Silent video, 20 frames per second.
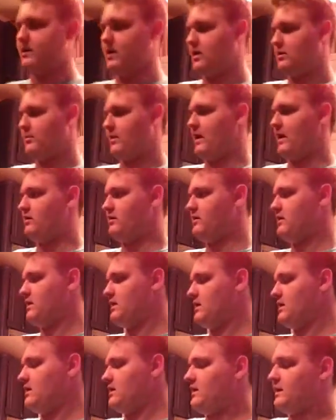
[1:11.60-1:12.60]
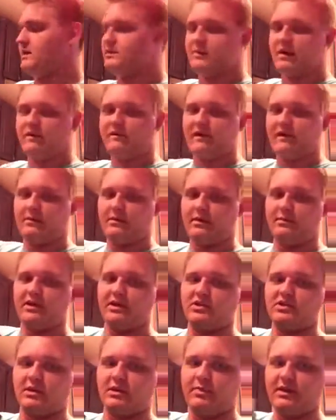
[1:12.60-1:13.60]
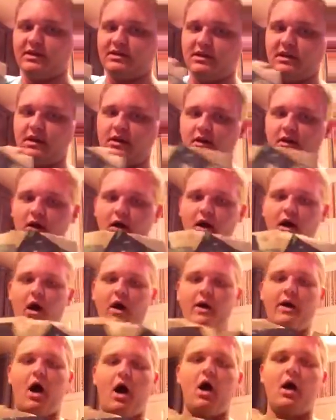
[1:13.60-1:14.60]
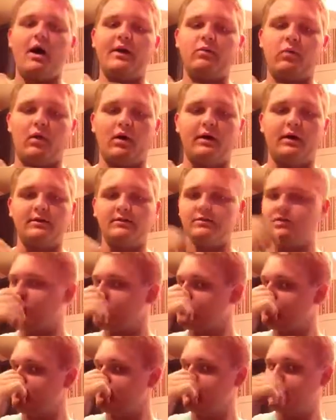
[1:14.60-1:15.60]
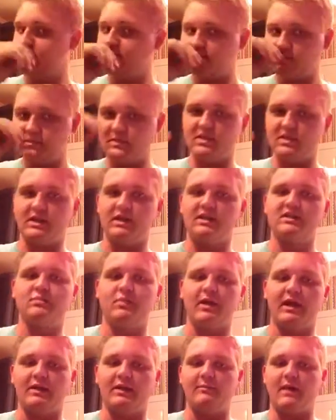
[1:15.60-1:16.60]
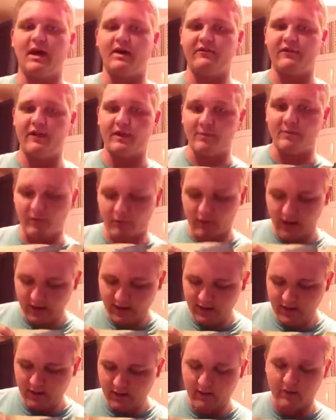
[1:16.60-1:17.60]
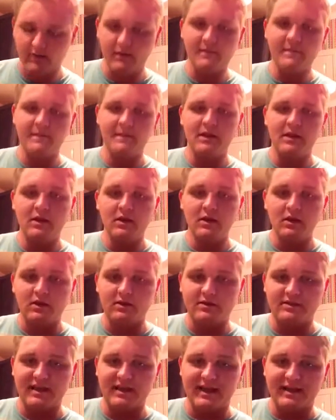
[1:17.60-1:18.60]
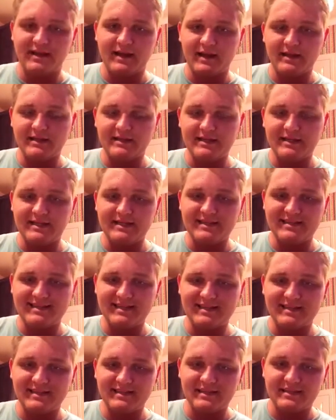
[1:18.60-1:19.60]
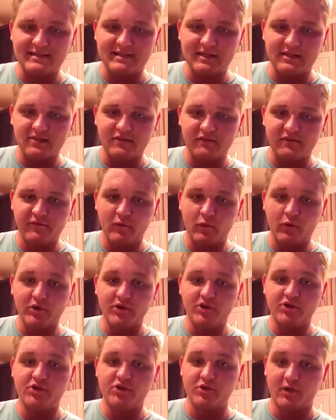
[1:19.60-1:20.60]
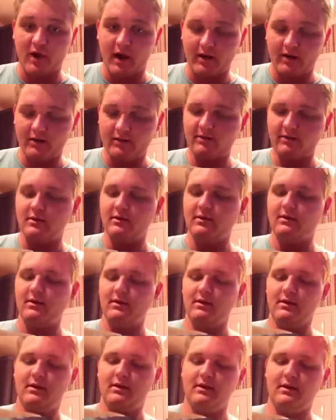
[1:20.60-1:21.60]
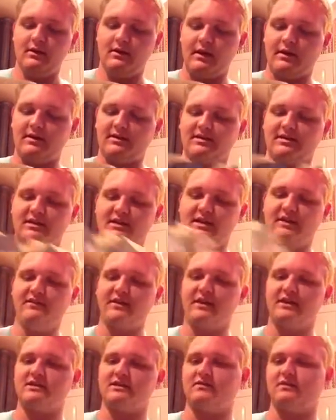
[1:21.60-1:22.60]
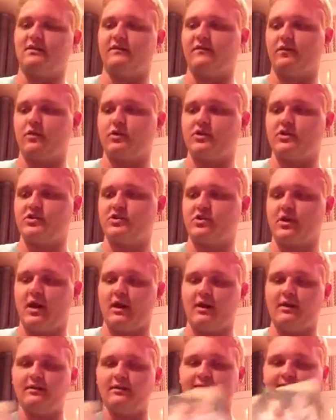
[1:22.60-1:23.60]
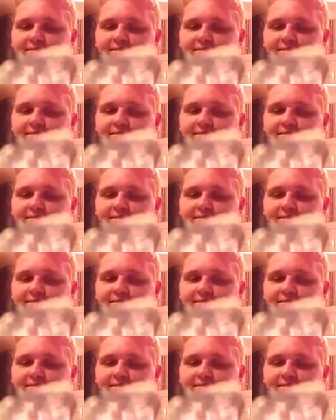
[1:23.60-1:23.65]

y'all about is my family picture. And I picked an odd one just to explain my family. Right here, you'll see a 1966 Ford truck. Now the significance of the Ford truck